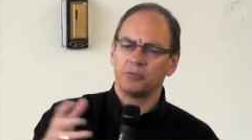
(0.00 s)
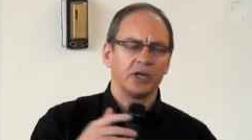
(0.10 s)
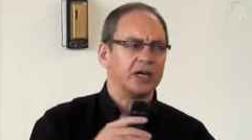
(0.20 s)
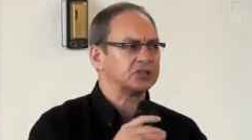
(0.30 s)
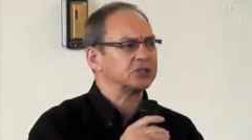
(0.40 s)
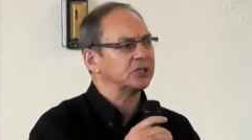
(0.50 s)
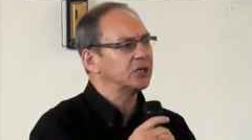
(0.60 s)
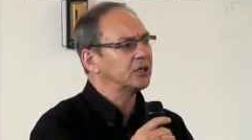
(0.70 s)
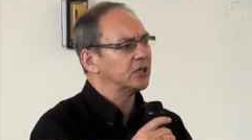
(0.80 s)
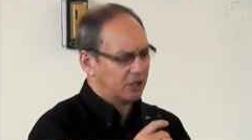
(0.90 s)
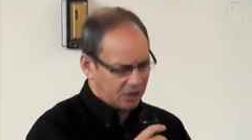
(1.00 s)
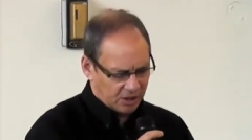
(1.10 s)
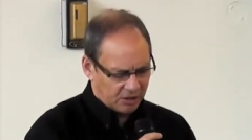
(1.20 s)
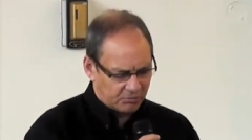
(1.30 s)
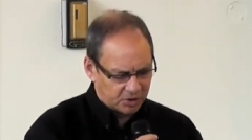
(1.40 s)
place uh,
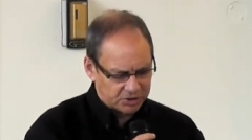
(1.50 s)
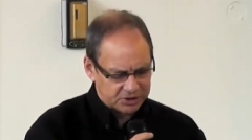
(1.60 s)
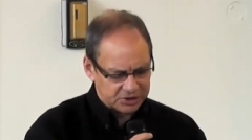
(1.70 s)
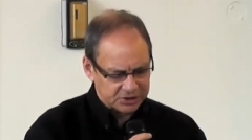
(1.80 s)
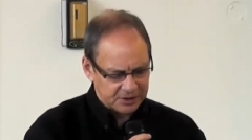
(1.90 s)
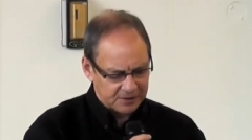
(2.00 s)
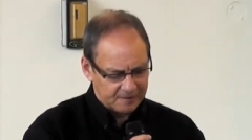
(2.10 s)
amongst.